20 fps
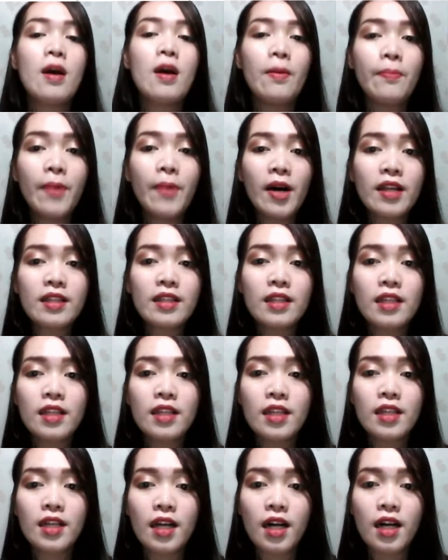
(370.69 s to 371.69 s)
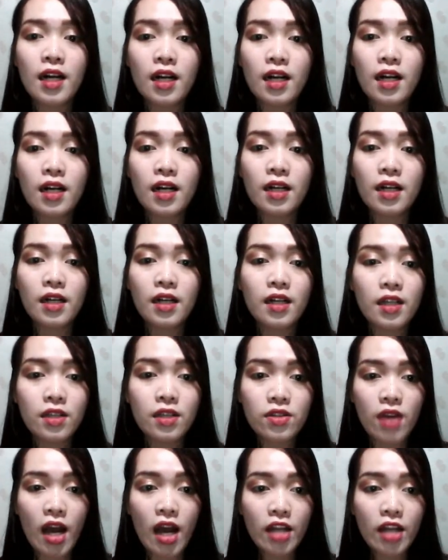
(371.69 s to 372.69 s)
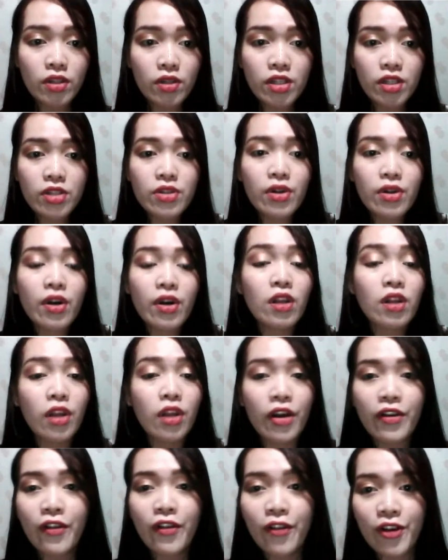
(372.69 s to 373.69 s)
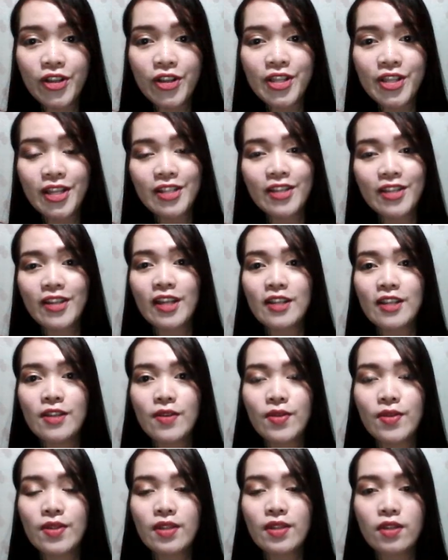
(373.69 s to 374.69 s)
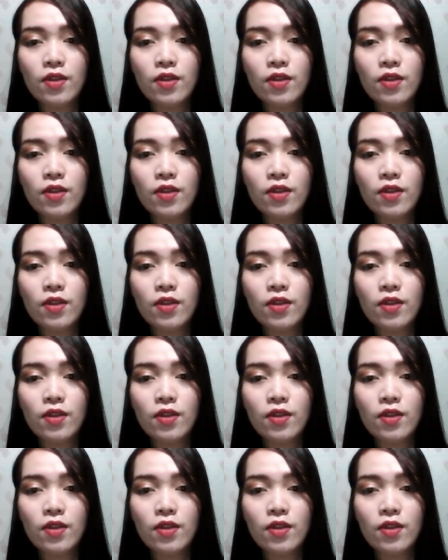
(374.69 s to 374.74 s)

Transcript: But uh, actually, there are a lot of words that you can use.